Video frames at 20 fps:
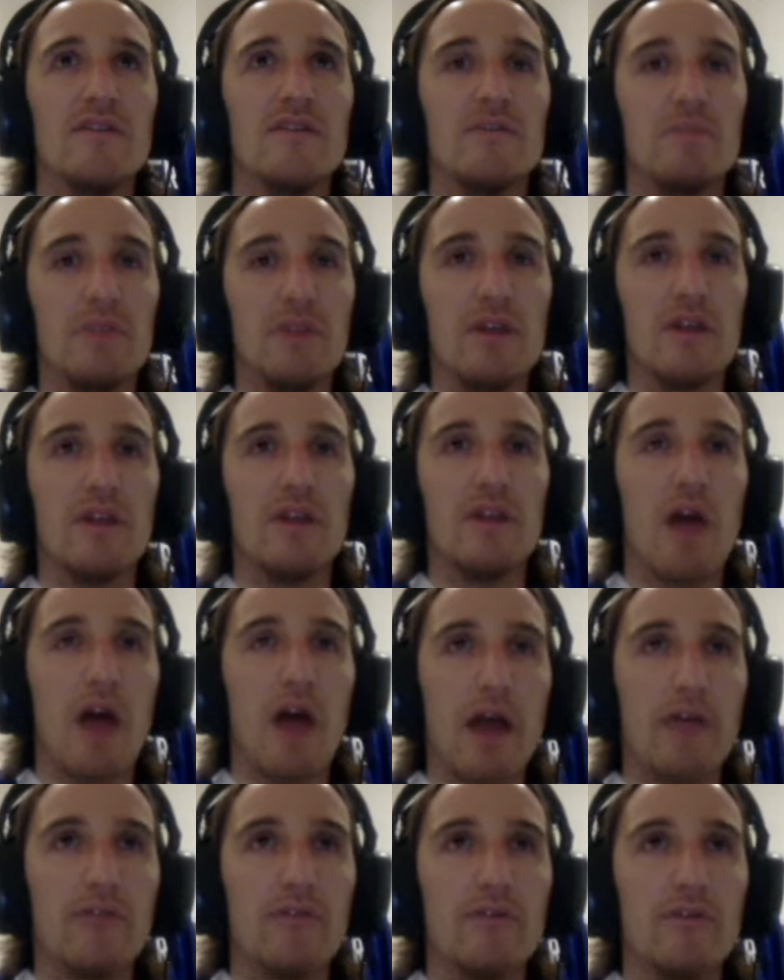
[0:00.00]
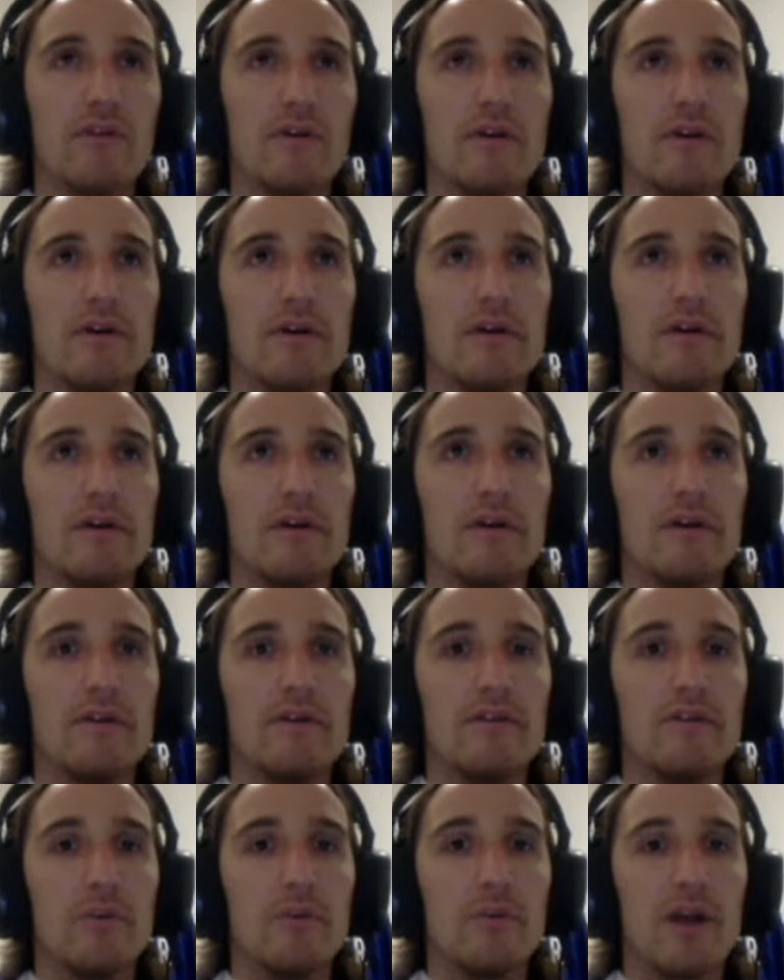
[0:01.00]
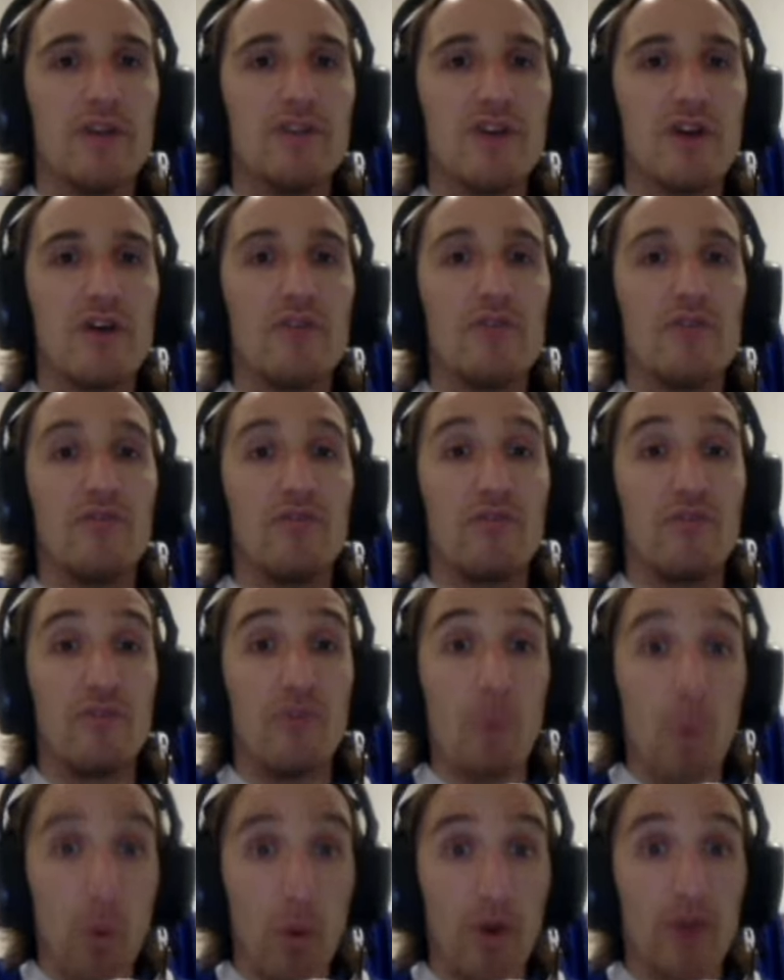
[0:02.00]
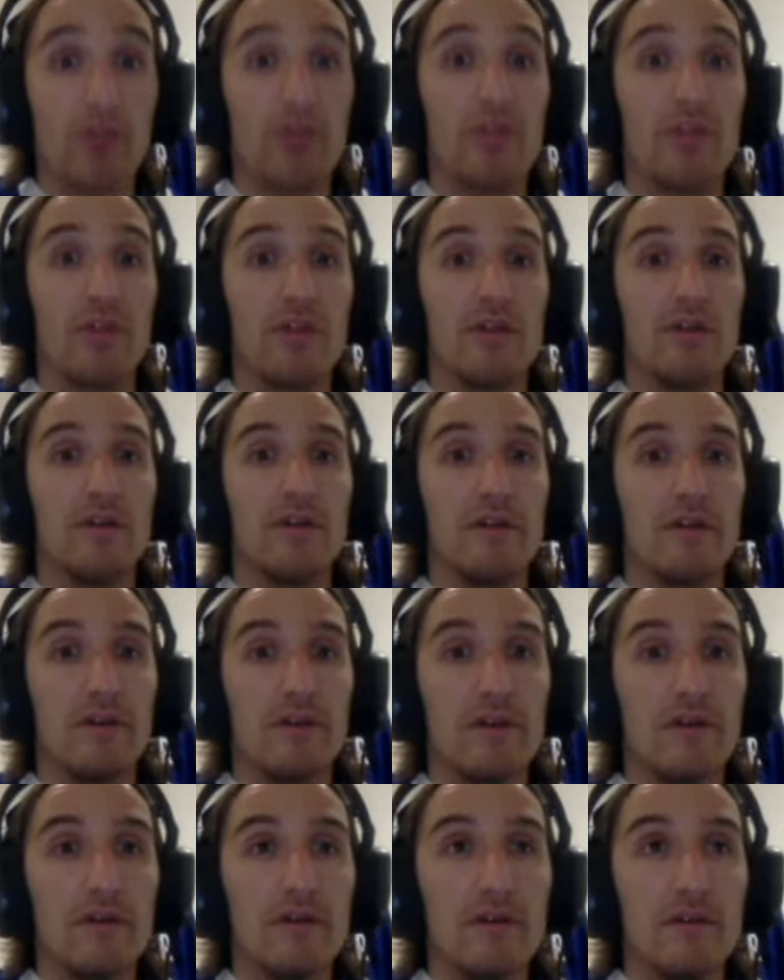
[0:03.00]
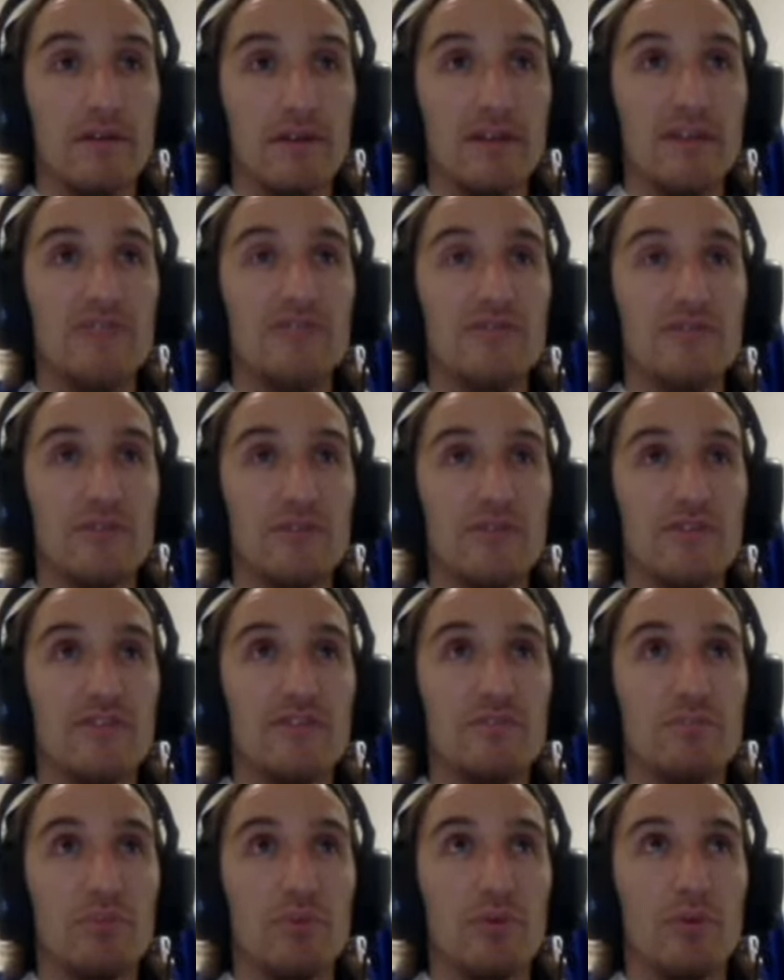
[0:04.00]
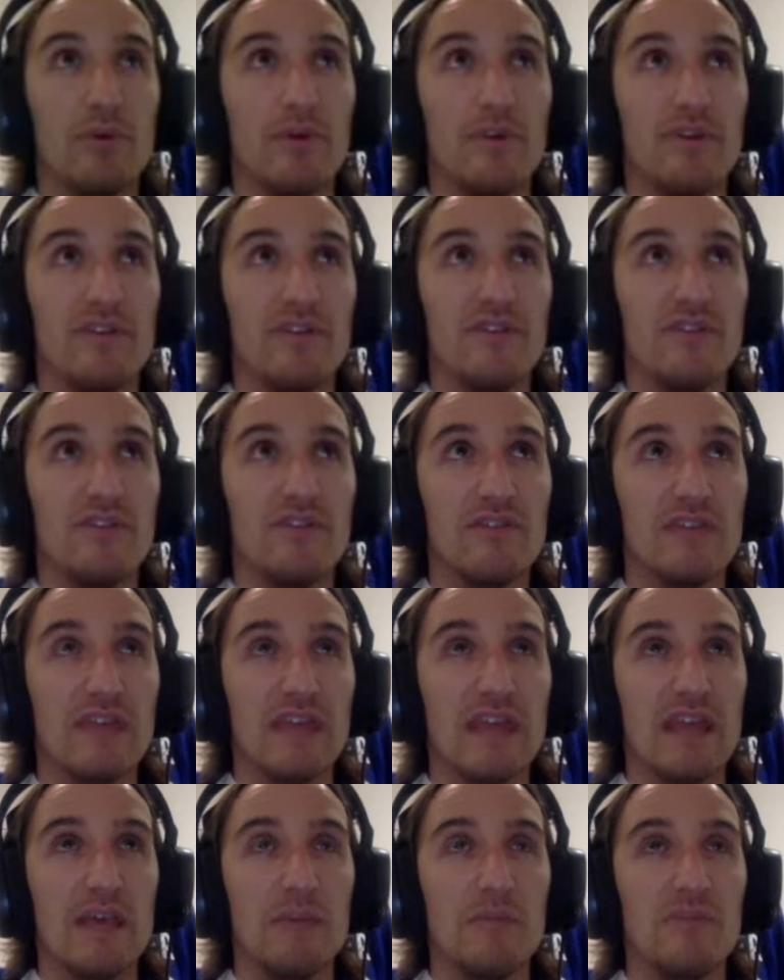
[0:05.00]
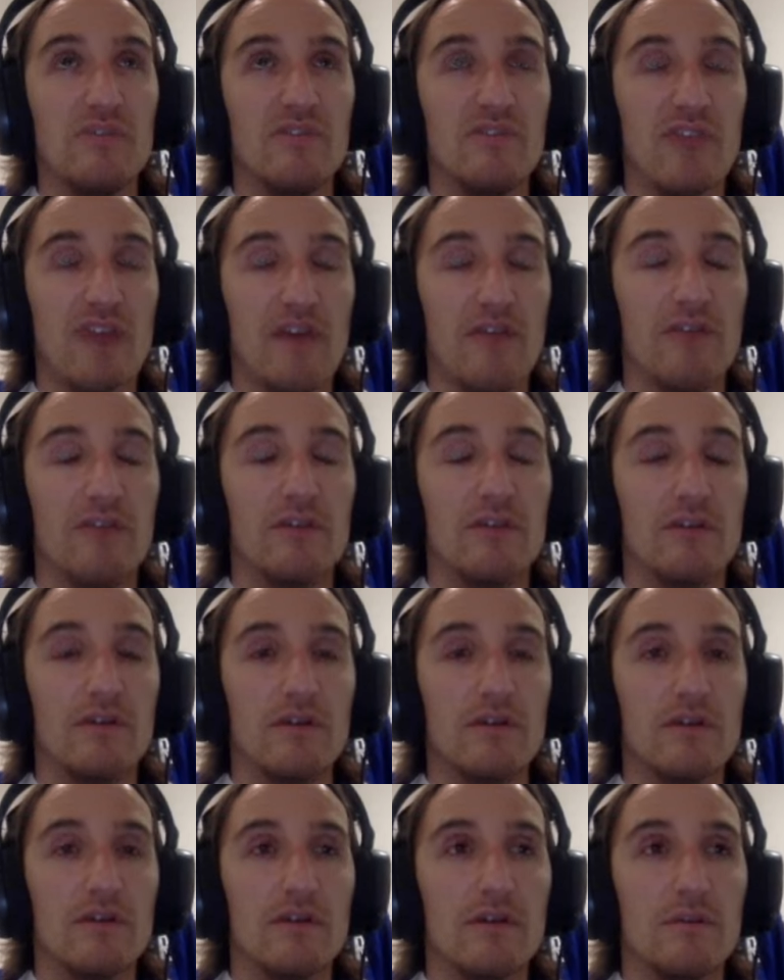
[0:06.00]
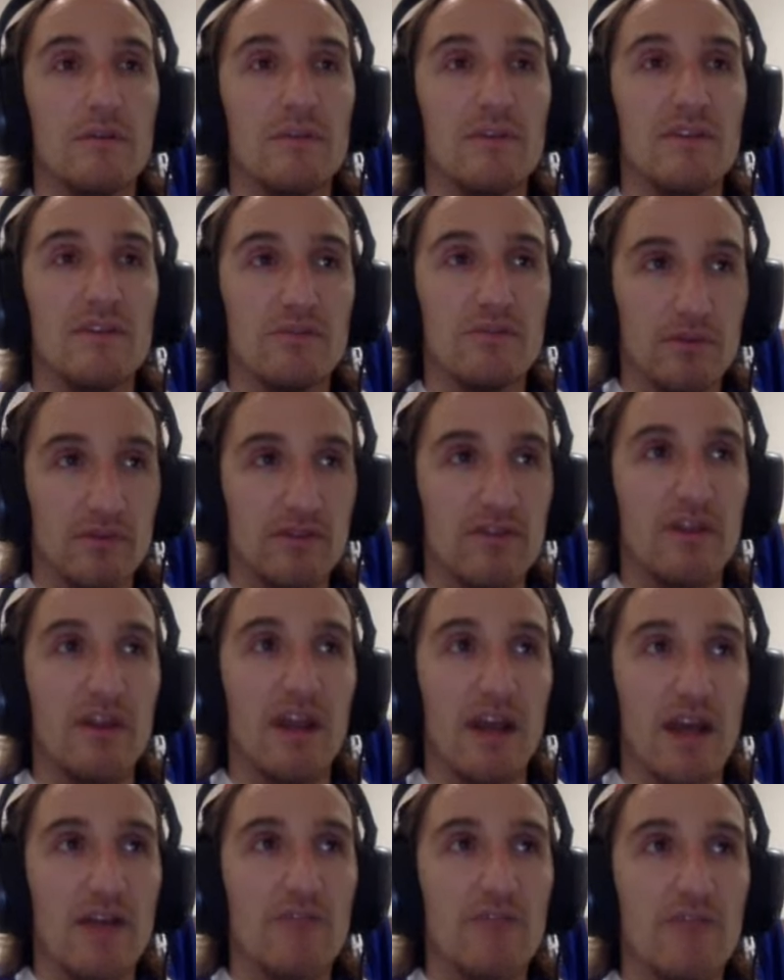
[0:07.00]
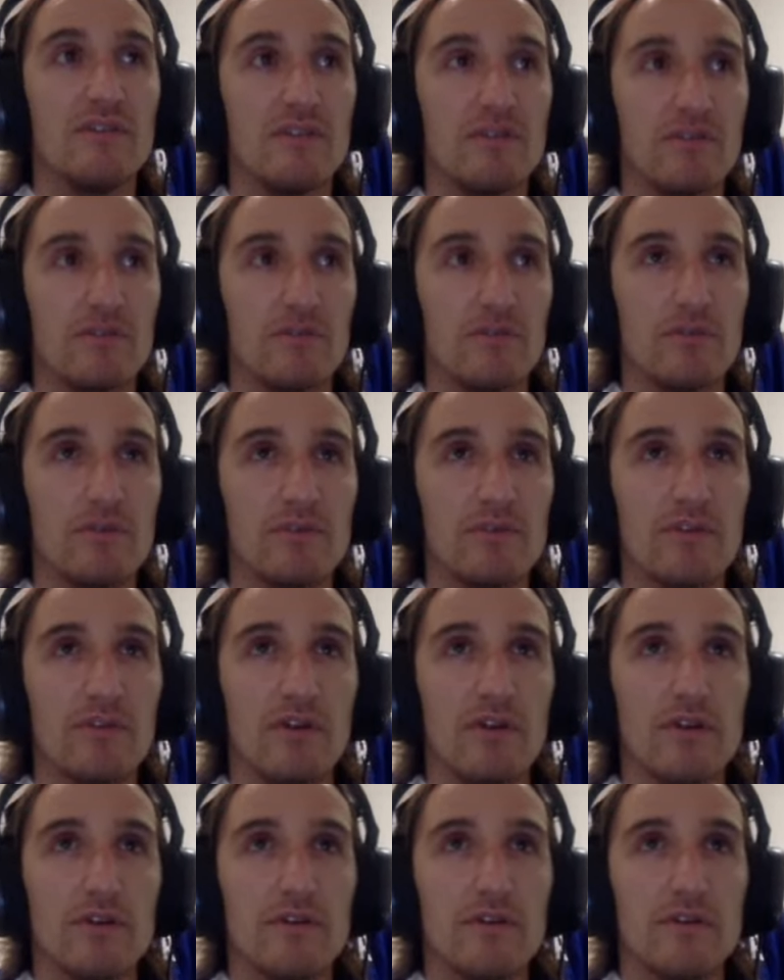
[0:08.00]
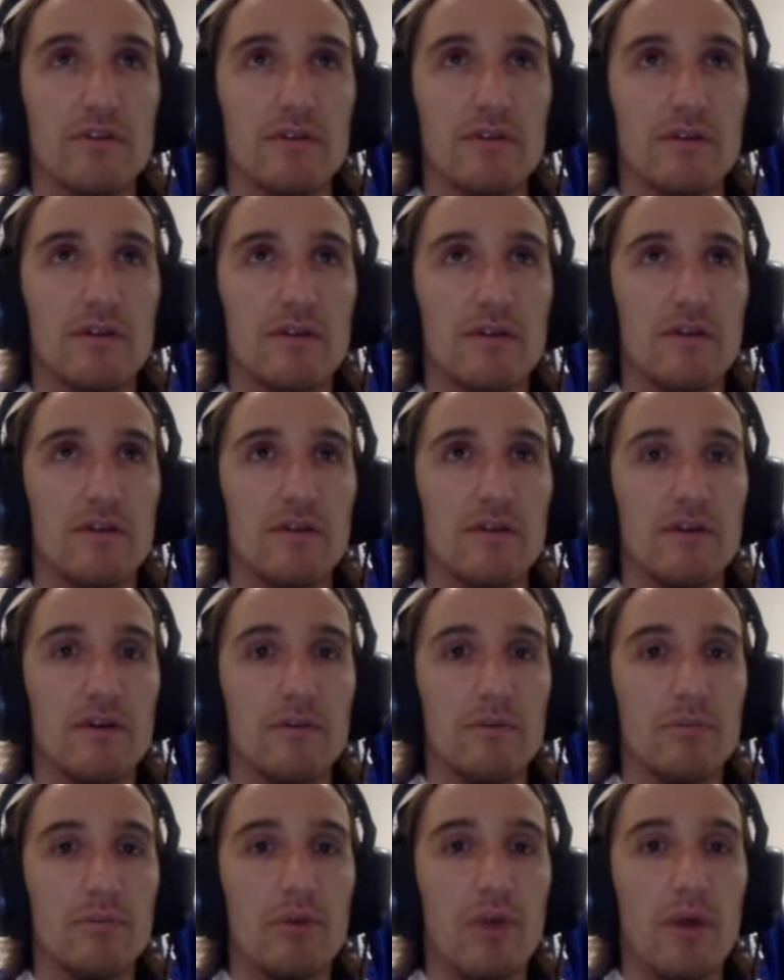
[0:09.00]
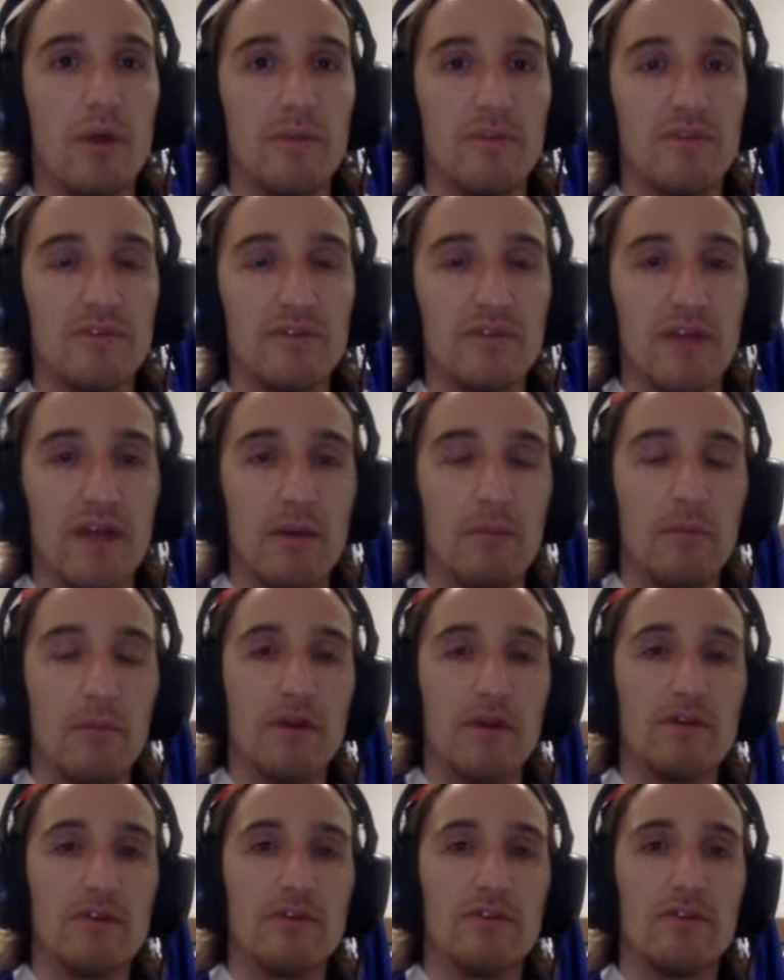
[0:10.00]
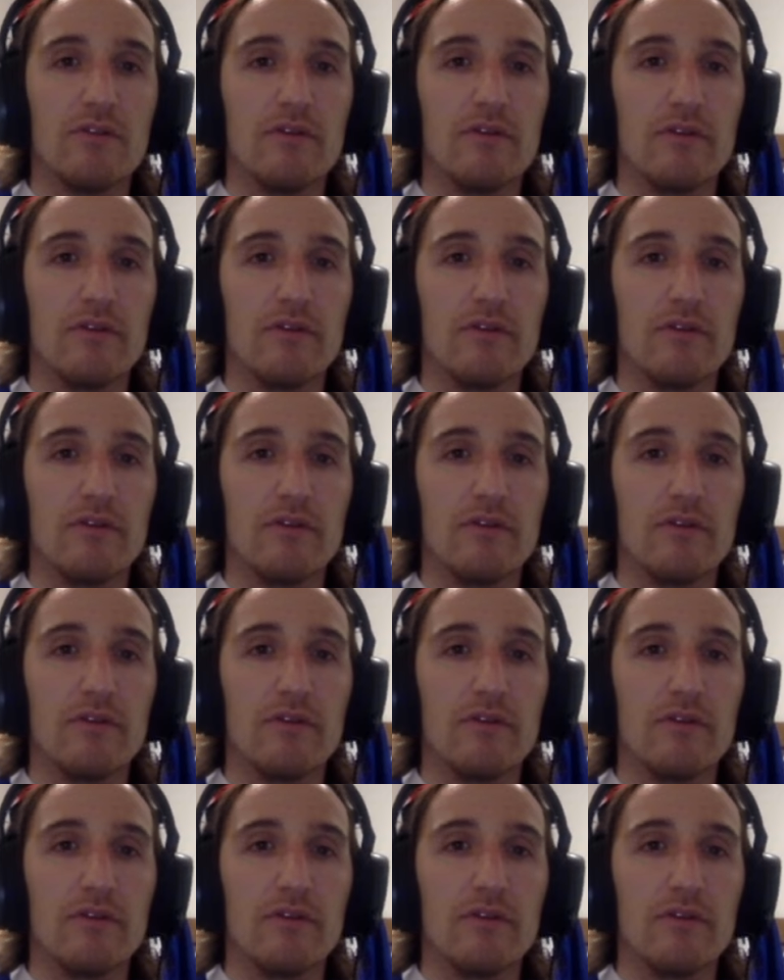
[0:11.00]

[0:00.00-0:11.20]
to be alive to watch a 4th Leafs versus Bruins Game 7. But this one's going to have a different result. Promise you that much.